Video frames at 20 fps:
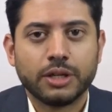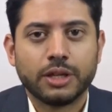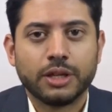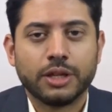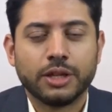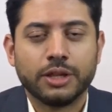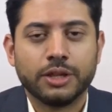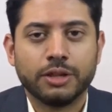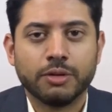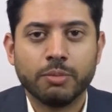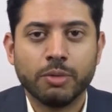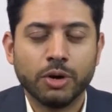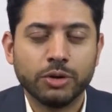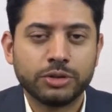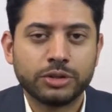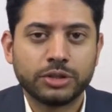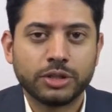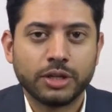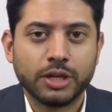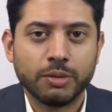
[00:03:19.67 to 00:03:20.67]
The
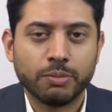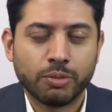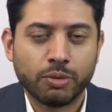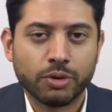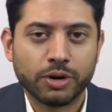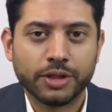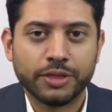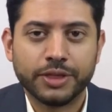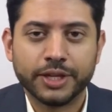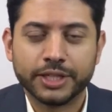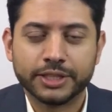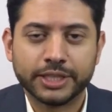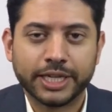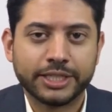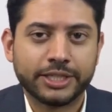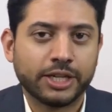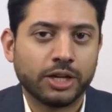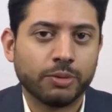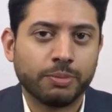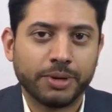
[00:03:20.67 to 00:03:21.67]
most important things I
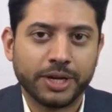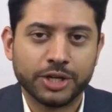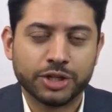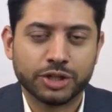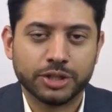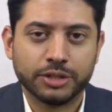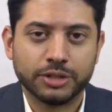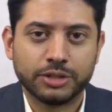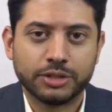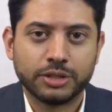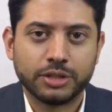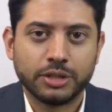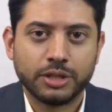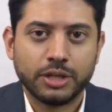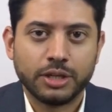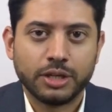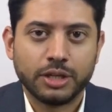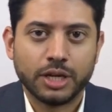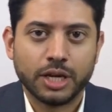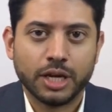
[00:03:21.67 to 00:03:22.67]
tell patients
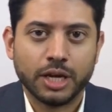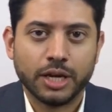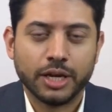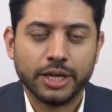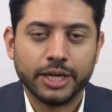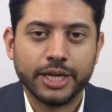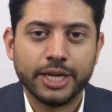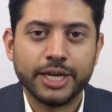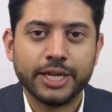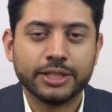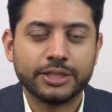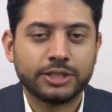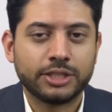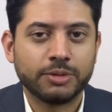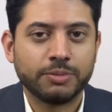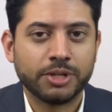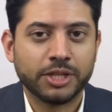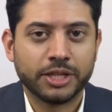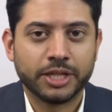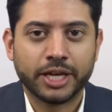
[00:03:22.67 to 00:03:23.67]
is to
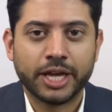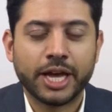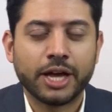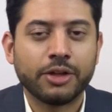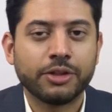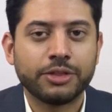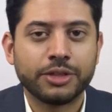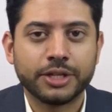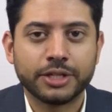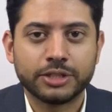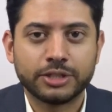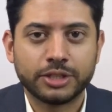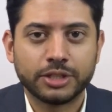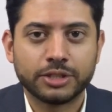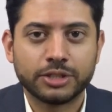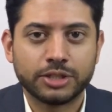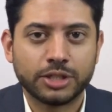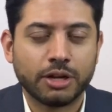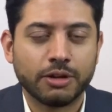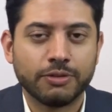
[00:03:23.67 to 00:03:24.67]
be the healthiest
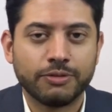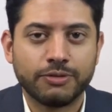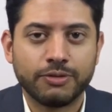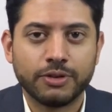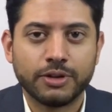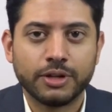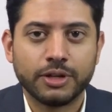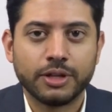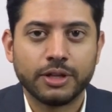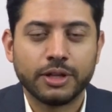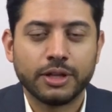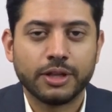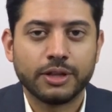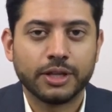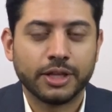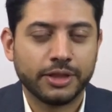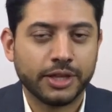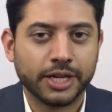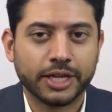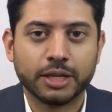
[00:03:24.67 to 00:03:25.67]
self
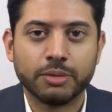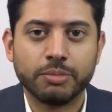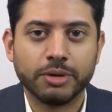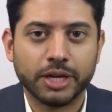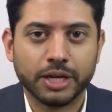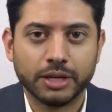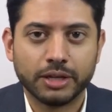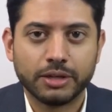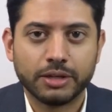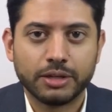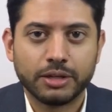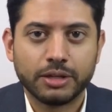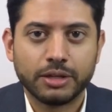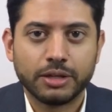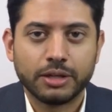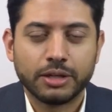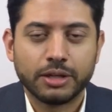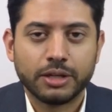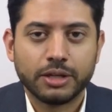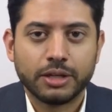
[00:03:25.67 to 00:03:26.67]
that they can be.
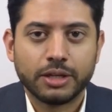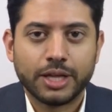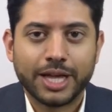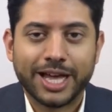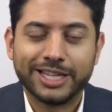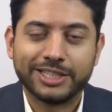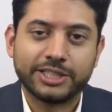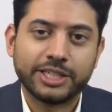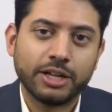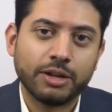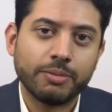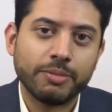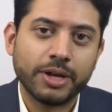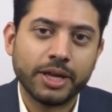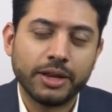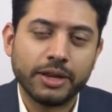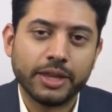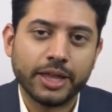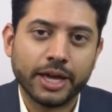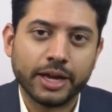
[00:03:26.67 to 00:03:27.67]
I tell
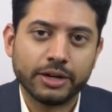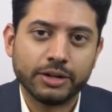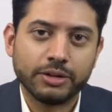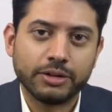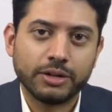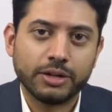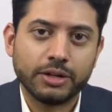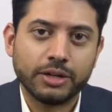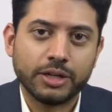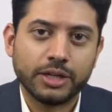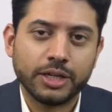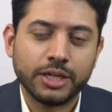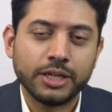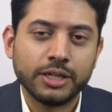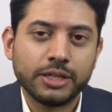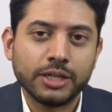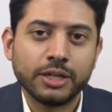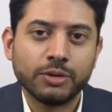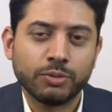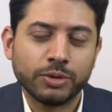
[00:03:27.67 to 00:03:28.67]
men that
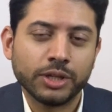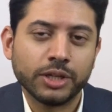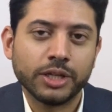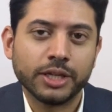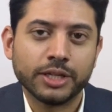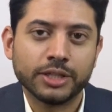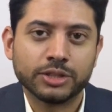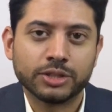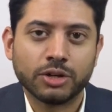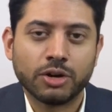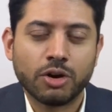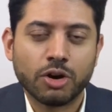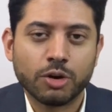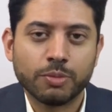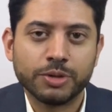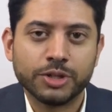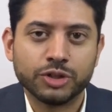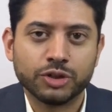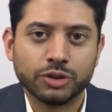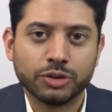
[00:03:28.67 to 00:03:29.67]
ED really is a
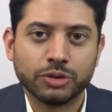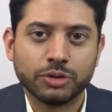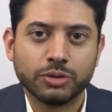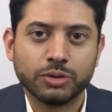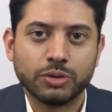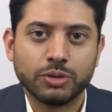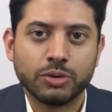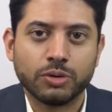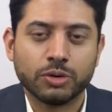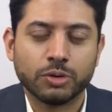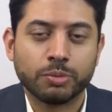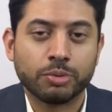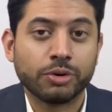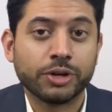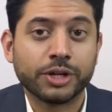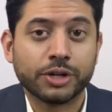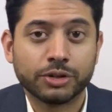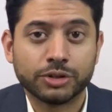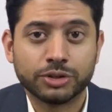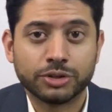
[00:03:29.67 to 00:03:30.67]
harbinger or
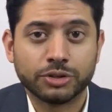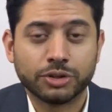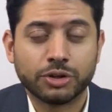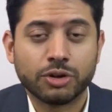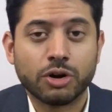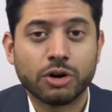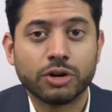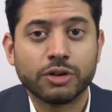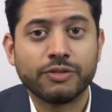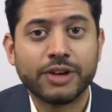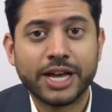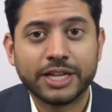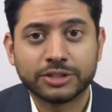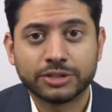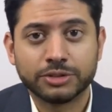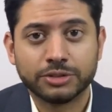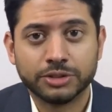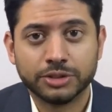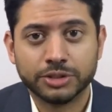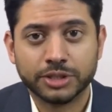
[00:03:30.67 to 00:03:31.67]
precursor to
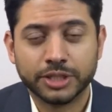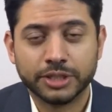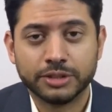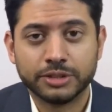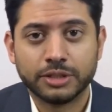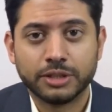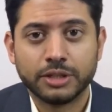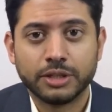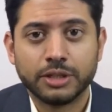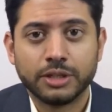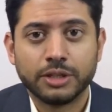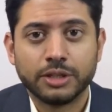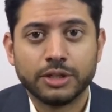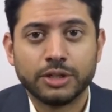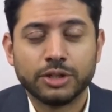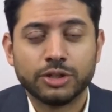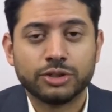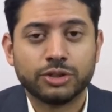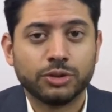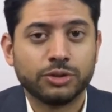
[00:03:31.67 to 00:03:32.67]
cardiovascular disease,
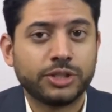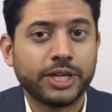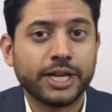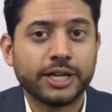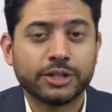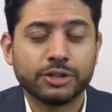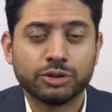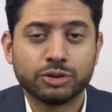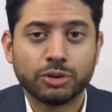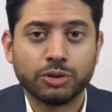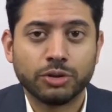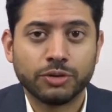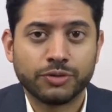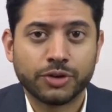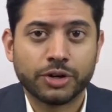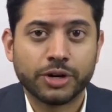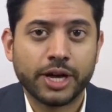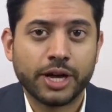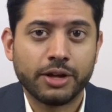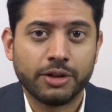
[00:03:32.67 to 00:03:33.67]
so take control of
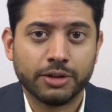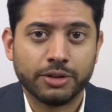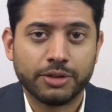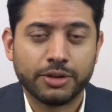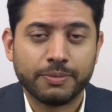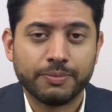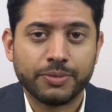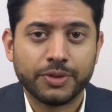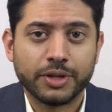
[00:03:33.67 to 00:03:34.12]
your health.